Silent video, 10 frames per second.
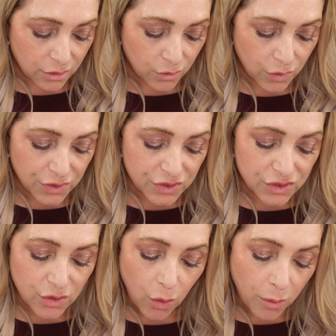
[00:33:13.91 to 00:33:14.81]
with
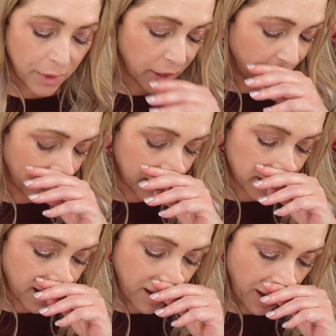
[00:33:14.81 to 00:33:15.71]
so many
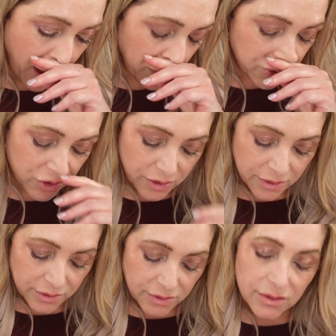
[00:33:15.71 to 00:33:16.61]

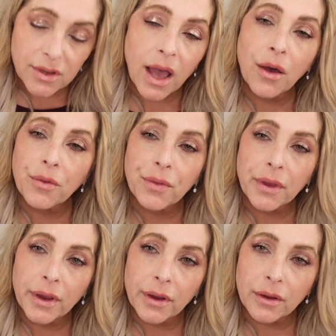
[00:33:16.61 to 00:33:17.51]
options out
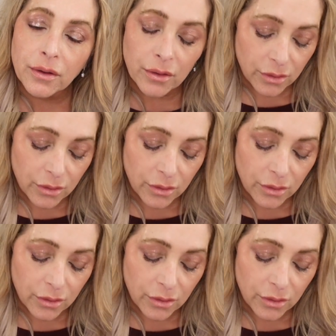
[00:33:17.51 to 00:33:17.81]
there.